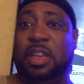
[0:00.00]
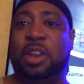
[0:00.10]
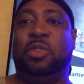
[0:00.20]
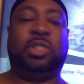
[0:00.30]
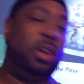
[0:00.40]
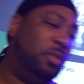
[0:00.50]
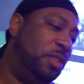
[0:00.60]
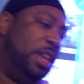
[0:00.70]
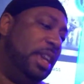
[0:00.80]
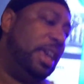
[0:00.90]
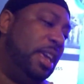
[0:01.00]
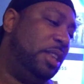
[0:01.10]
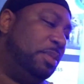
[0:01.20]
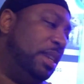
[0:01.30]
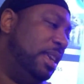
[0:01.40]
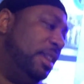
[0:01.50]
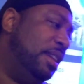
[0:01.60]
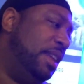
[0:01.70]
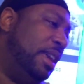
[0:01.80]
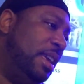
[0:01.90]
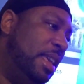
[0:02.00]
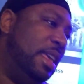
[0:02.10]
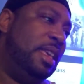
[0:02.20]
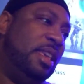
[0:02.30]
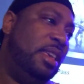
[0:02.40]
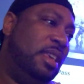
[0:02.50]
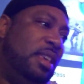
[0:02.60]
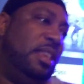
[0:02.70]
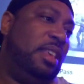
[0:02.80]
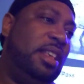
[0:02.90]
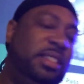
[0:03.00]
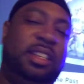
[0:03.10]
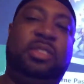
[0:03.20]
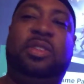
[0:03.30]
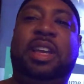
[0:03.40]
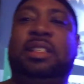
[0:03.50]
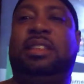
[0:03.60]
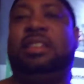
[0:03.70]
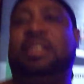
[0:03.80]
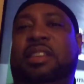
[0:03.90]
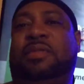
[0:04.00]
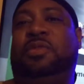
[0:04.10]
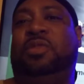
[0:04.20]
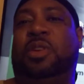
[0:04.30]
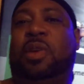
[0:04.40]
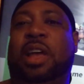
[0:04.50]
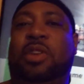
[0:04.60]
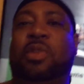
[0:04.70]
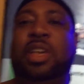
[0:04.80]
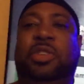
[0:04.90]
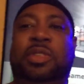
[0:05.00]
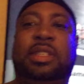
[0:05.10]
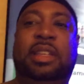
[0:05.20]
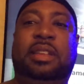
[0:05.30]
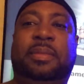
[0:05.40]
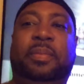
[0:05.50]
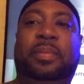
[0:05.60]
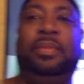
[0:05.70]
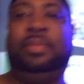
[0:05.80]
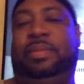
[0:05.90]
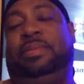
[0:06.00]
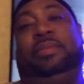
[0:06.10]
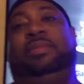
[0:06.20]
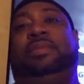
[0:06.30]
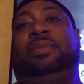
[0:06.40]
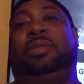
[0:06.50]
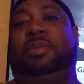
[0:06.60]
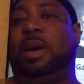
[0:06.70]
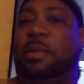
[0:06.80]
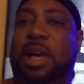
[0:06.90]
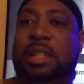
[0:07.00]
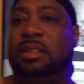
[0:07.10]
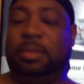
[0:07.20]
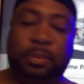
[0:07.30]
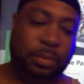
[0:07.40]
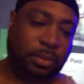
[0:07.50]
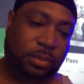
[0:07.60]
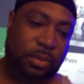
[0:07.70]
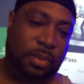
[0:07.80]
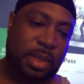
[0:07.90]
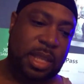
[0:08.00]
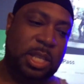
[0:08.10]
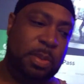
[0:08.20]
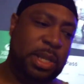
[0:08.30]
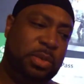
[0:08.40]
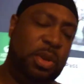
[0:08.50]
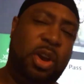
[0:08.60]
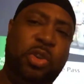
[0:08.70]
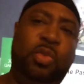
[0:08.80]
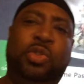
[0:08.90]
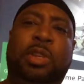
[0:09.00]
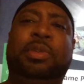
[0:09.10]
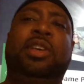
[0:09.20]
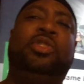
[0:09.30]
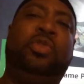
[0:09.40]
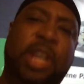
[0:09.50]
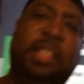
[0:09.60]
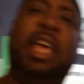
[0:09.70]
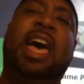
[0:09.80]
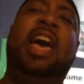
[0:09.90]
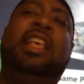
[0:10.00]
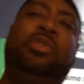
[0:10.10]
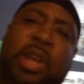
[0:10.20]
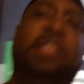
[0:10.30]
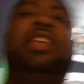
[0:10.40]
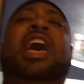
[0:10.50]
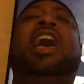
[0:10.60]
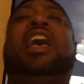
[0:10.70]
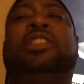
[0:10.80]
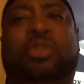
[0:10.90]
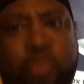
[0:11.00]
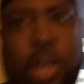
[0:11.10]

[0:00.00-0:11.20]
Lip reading: of it. I know it's all fun and games, but at the end of the day, it's just crazy. If you don't have no interest in it, why watch it? Especially when all you can sit up there is criticize, criticize, and